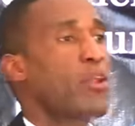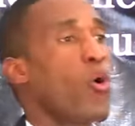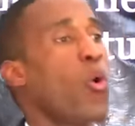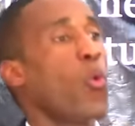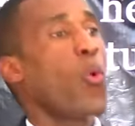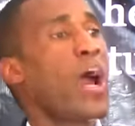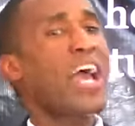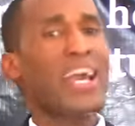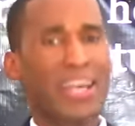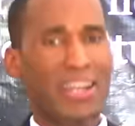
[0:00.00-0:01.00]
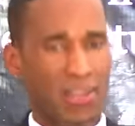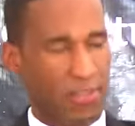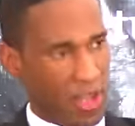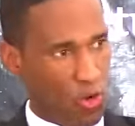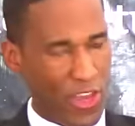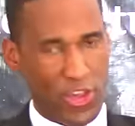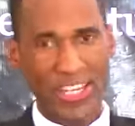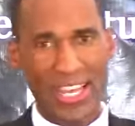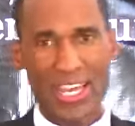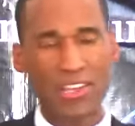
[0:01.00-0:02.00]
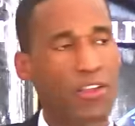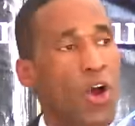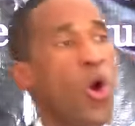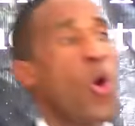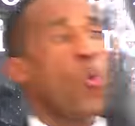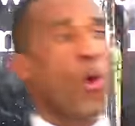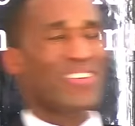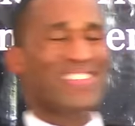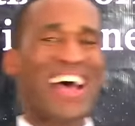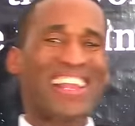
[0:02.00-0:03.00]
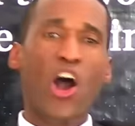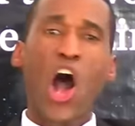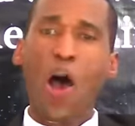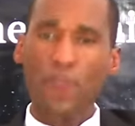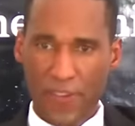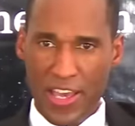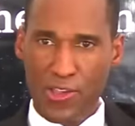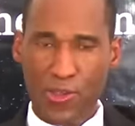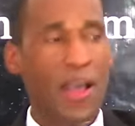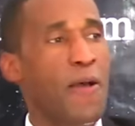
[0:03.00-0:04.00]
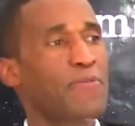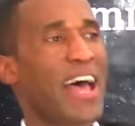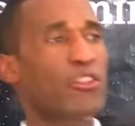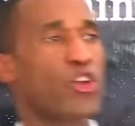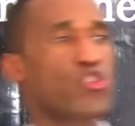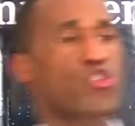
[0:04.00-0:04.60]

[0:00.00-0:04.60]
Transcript: But where the question is, was that harvest that